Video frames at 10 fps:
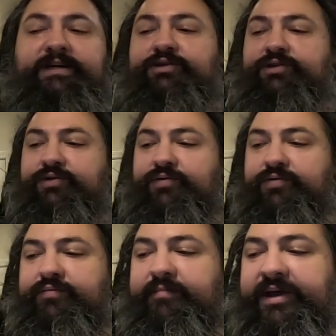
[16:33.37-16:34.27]

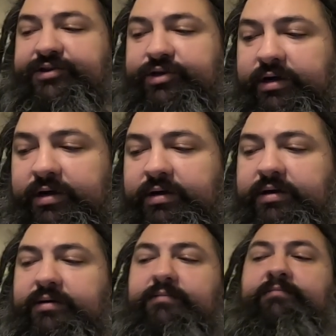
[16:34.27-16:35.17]
To measure
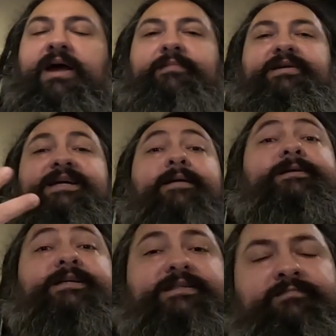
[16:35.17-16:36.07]
my
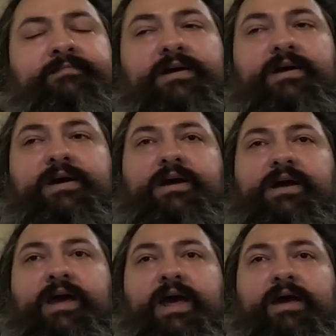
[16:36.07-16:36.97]
metabolism.
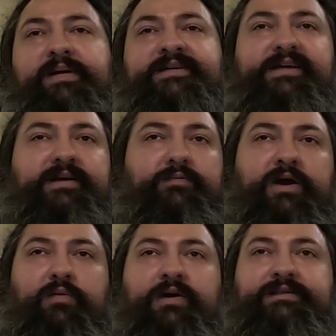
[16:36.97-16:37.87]
And basically the
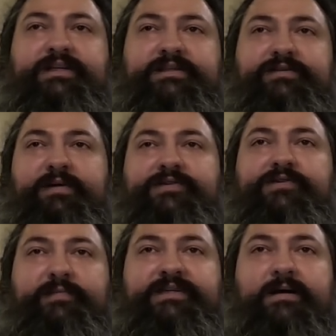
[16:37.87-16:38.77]
way it works is you
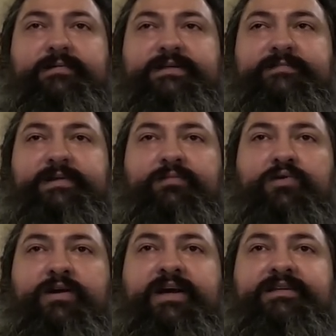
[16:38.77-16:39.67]
measure your metabolism in the
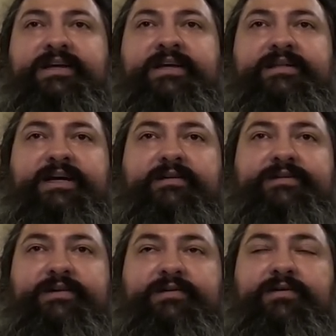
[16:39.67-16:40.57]
mornings and it
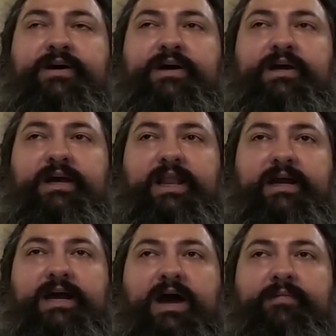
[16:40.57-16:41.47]
tells you
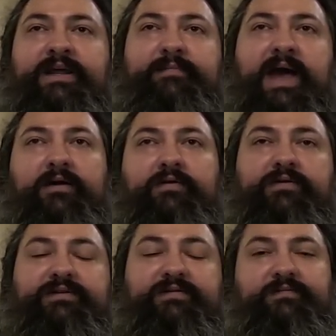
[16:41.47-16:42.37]
like how many
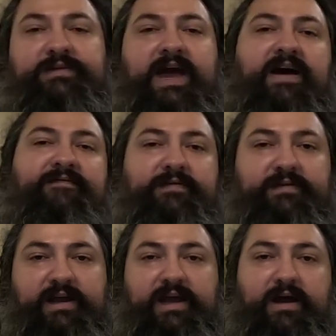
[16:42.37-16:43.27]
macros to have for
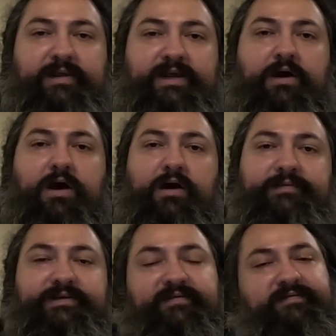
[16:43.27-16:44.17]
the day, how many
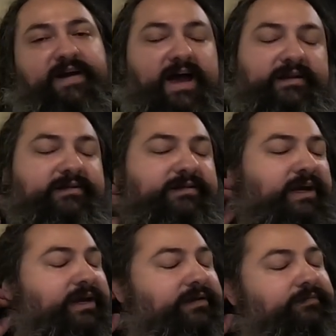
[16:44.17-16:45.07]
carbs and fats
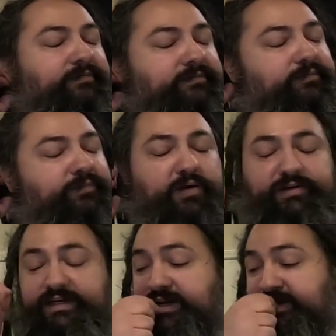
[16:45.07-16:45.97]
and
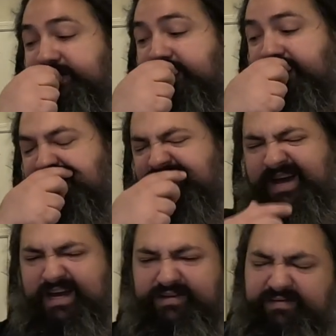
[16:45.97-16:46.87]
protein. And so
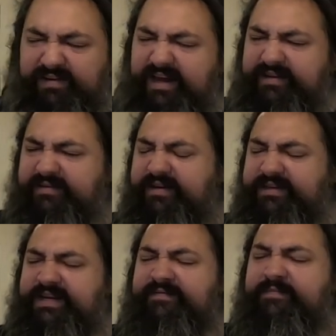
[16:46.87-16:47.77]
I just feel like
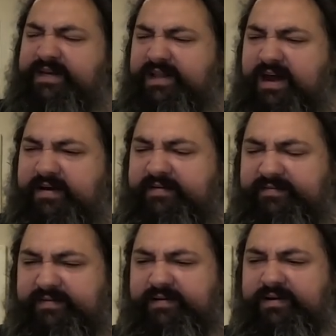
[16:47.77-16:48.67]
it's given me a lot
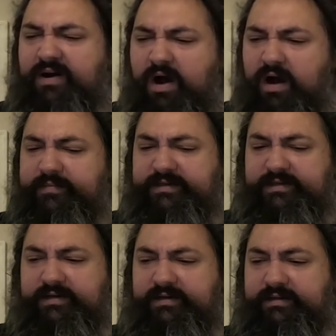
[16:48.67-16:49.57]
of
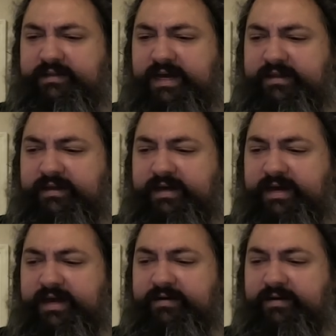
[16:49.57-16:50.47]
carbs
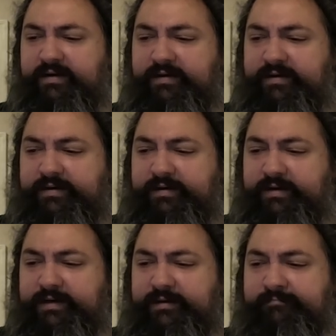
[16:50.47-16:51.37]
lately, and
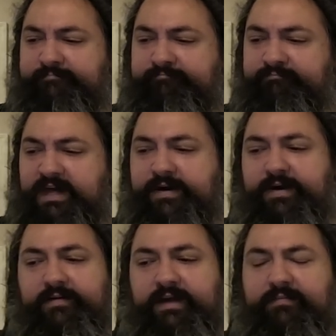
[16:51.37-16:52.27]
I don't
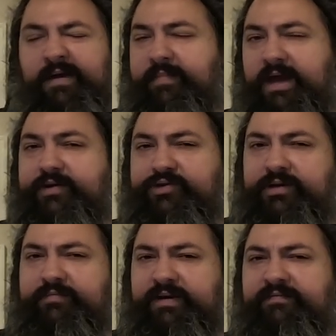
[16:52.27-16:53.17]
know, like maybe I
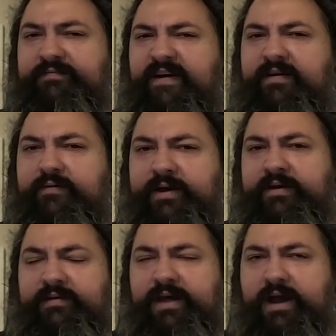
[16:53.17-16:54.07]
should be
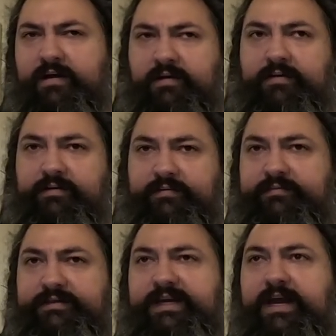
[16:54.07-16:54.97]
following their
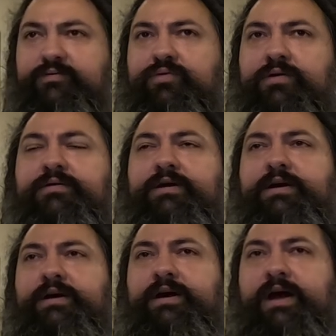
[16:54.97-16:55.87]
schedule
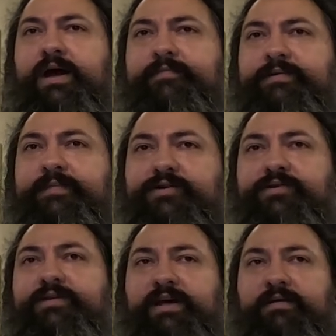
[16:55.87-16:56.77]
to make
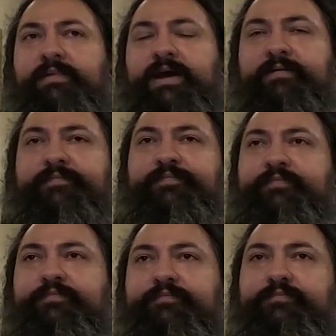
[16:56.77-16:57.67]
sure that my
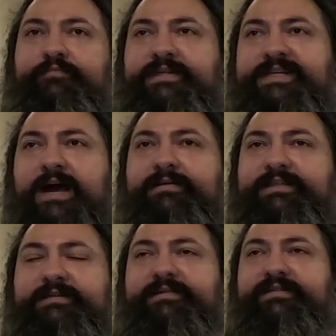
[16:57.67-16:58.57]

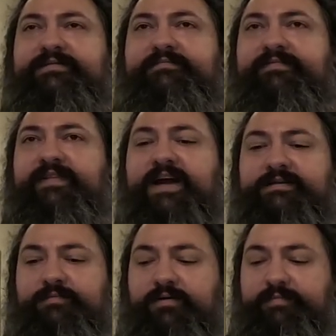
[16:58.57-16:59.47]
metabolism is
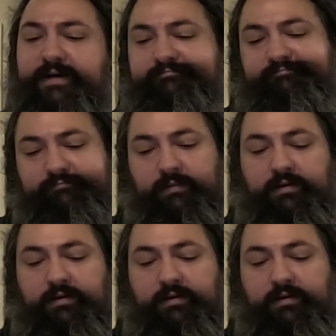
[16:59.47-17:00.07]
flexible, but